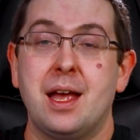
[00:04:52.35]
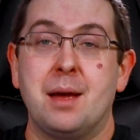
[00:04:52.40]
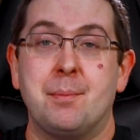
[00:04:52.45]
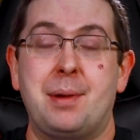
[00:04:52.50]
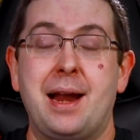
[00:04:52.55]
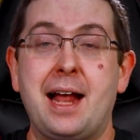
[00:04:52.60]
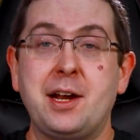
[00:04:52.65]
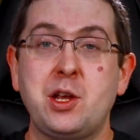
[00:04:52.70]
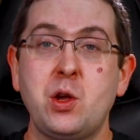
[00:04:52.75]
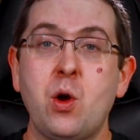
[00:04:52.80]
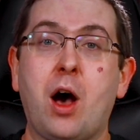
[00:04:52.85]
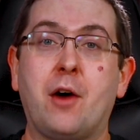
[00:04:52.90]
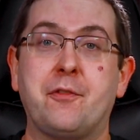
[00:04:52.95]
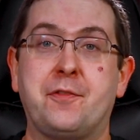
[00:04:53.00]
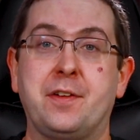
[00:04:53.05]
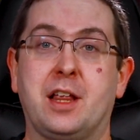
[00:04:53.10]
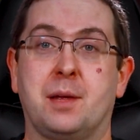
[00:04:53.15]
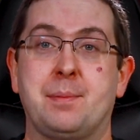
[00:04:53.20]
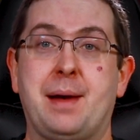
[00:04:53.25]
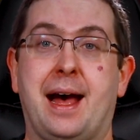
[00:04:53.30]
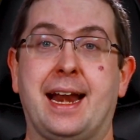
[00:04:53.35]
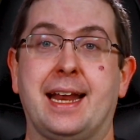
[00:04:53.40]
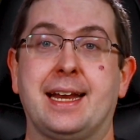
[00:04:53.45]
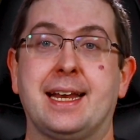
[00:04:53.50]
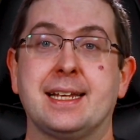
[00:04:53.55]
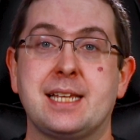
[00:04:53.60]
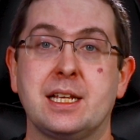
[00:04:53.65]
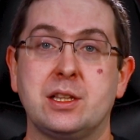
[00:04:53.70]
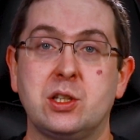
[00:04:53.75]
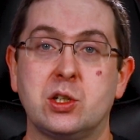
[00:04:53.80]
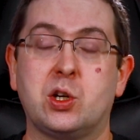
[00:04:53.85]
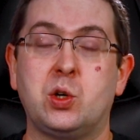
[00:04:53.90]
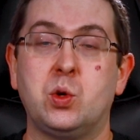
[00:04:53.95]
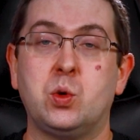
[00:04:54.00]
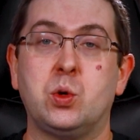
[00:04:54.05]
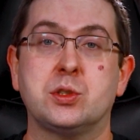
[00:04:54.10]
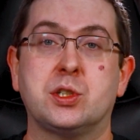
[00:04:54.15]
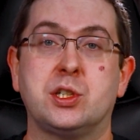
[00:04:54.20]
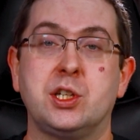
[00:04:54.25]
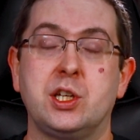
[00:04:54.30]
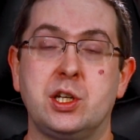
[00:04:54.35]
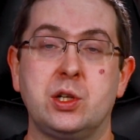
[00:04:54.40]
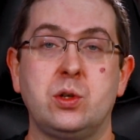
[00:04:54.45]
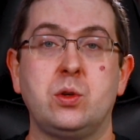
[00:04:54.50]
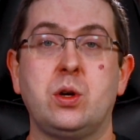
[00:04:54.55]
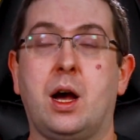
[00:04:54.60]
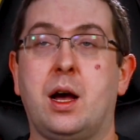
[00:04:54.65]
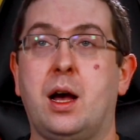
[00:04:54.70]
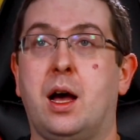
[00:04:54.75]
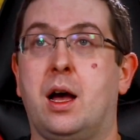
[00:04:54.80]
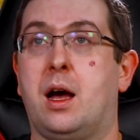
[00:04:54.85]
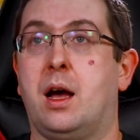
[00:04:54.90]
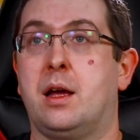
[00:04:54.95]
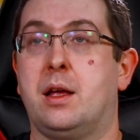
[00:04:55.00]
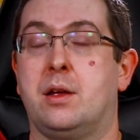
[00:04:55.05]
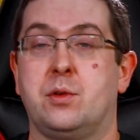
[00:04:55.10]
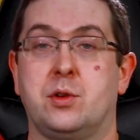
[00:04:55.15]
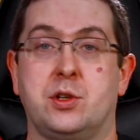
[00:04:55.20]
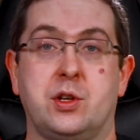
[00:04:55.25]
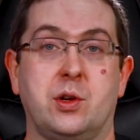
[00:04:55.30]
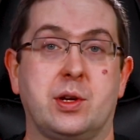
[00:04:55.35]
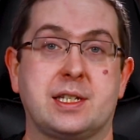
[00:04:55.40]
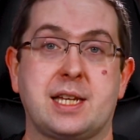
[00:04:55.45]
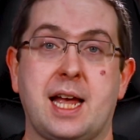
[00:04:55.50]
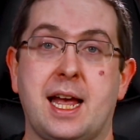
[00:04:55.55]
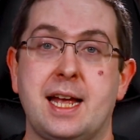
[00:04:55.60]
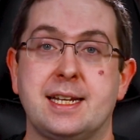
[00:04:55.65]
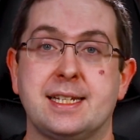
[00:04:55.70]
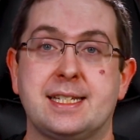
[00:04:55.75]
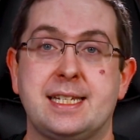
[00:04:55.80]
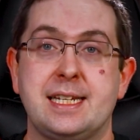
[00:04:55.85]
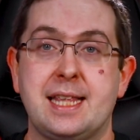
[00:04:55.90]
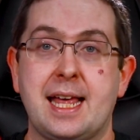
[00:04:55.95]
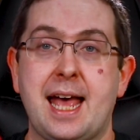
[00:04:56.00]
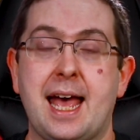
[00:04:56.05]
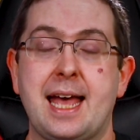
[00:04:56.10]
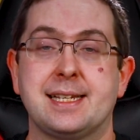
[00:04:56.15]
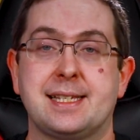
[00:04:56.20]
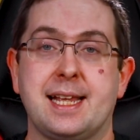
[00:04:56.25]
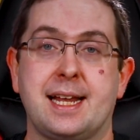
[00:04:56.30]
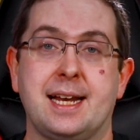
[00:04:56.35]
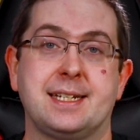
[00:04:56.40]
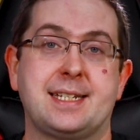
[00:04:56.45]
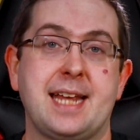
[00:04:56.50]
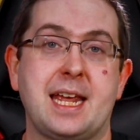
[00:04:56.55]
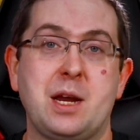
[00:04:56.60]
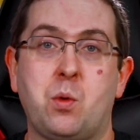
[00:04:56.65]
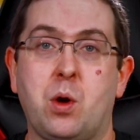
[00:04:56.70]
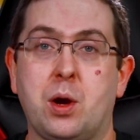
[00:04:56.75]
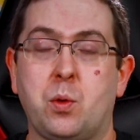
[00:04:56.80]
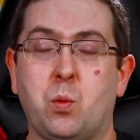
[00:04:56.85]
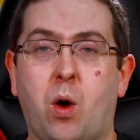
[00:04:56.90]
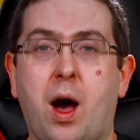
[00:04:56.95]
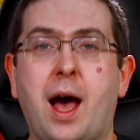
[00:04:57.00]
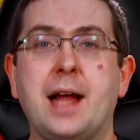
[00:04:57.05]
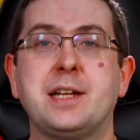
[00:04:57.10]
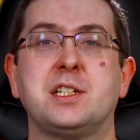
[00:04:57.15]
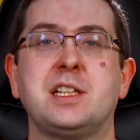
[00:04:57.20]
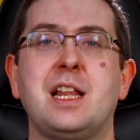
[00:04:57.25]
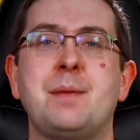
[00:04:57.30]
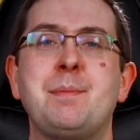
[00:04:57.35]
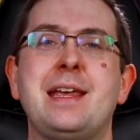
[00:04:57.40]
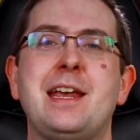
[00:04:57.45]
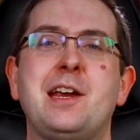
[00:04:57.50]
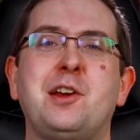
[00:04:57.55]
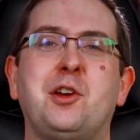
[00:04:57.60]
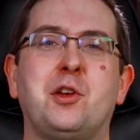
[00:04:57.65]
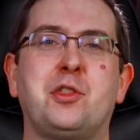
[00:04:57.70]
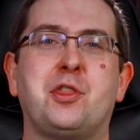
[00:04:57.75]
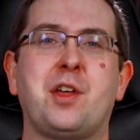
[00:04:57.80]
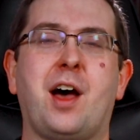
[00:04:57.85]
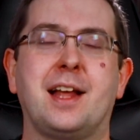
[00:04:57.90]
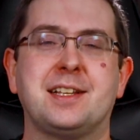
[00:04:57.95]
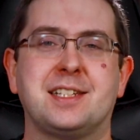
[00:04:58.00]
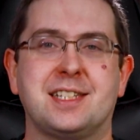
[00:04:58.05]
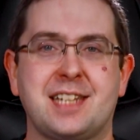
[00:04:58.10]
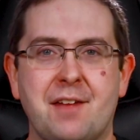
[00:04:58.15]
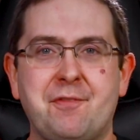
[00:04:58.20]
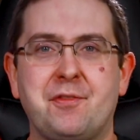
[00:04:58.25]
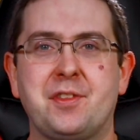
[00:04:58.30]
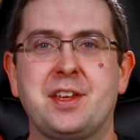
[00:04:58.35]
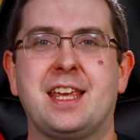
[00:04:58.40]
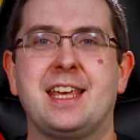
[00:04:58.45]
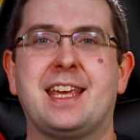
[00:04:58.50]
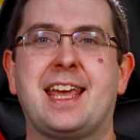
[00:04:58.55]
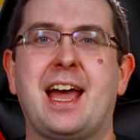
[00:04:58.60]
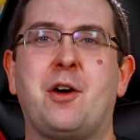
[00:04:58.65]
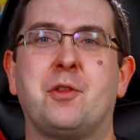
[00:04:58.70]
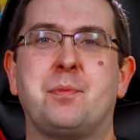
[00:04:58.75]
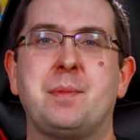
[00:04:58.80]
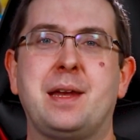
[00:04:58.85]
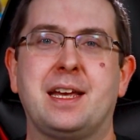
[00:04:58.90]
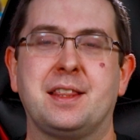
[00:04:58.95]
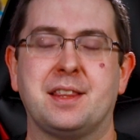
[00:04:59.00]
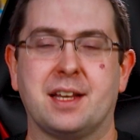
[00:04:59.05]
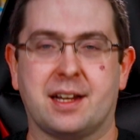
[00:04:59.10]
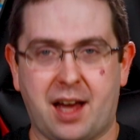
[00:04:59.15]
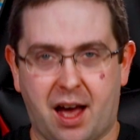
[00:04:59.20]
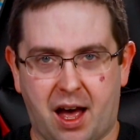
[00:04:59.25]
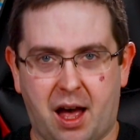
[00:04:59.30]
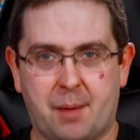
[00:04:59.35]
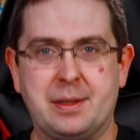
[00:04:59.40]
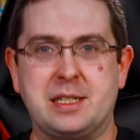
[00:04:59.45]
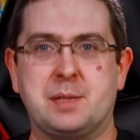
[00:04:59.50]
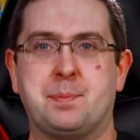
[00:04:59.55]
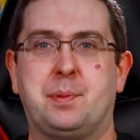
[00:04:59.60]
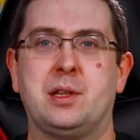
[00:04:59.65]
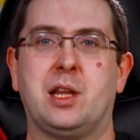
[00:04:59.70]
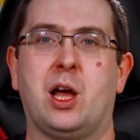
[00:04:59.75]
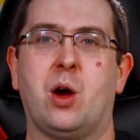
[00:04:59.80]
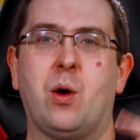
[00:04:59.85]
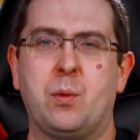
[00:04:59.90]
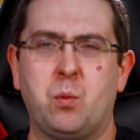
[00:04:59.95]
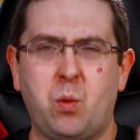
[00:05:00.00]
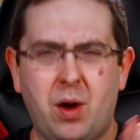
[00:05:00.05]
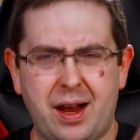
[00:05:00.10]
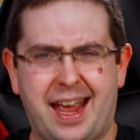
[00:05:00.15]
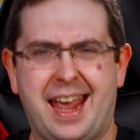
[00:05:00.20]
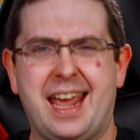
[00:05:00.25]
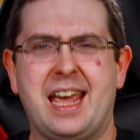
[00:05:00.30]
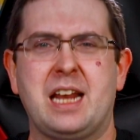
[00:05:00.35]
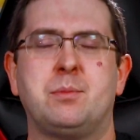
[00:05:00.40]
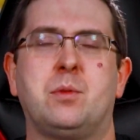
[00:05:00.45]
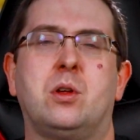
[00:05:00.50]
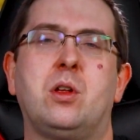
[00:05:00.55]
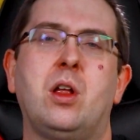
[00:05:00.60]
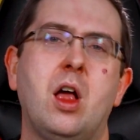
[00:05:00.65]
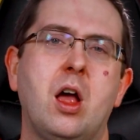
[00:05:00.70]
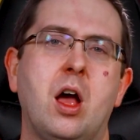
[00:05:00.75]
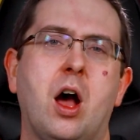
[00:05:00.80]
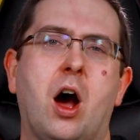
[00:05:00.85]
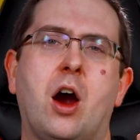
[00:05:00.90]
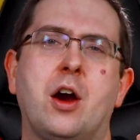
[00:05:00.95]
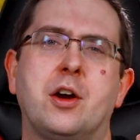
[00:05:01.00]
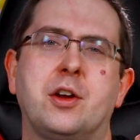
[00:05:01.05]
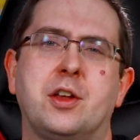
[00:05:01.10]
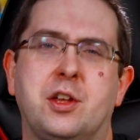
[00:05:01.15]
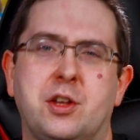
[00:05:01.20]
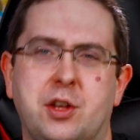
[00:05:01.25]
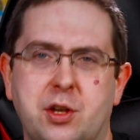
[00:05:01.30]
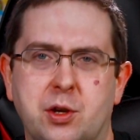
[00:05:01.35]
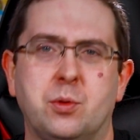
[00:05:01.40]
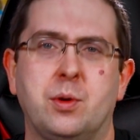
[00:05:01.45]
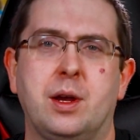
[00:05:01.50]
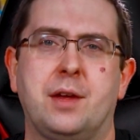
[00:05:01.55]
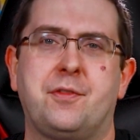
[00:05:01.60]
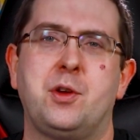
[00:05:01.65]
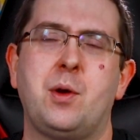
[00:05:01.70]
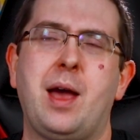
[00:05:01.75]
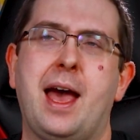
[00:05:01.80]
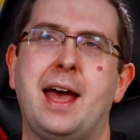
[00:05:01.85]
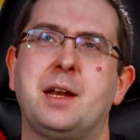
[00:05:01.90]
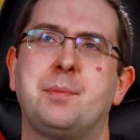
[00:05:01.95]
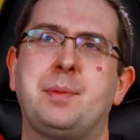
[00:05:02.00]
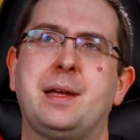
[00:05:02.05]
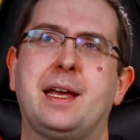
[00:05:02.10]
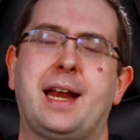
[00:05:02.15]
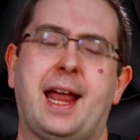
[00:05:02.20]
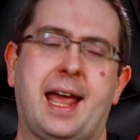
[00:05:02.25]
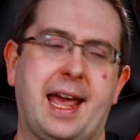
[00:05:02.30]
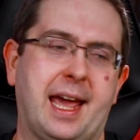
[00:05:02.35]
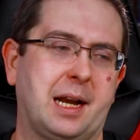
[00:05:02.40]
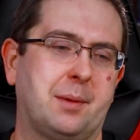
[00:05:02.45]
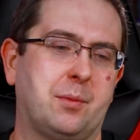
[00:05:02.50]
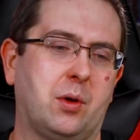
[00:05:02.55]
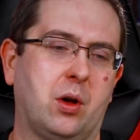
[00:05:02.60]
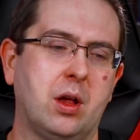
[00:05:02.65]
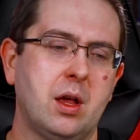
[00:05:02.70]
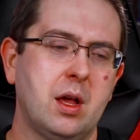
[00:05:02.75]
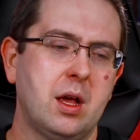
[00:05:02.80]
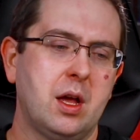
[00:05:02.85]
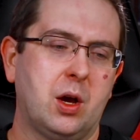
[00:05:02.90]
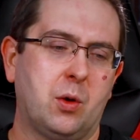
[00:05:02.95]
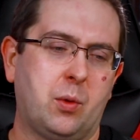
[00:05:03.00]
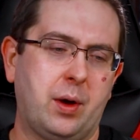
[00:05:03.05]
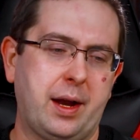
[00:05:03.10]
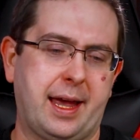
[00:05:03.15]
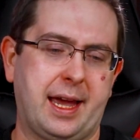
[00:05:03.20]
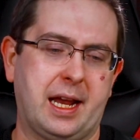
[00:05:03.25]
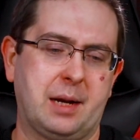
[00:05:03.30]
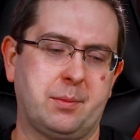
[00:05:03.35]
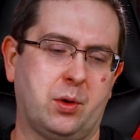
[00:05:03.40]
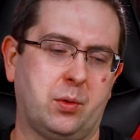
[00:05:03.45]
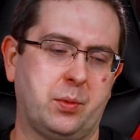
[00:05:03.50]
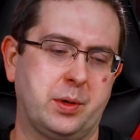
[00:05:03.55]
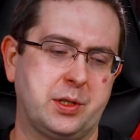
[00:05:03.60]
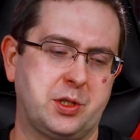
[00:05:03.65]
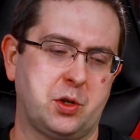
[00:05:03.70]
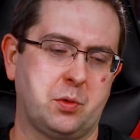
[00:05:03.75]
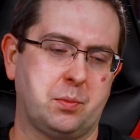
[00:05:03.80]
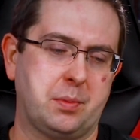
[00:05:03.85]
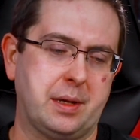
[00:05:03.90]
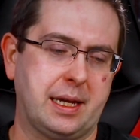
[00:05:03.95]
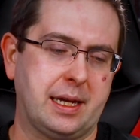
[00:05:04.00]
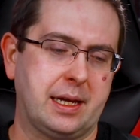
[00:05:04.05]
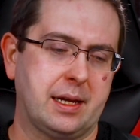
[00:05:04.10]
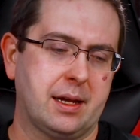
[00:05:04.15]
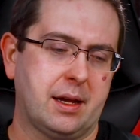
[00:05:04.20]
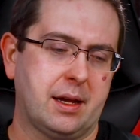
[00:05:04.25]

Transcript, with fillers: But how do you all feel about it? Does it look cool to you? Uh, are you excited to see that? Is that a day one watch? Let me hear your thoughts. Definitely geek out with me in the comments below. And what animal are you? If you had to be an animal, what animal would you be?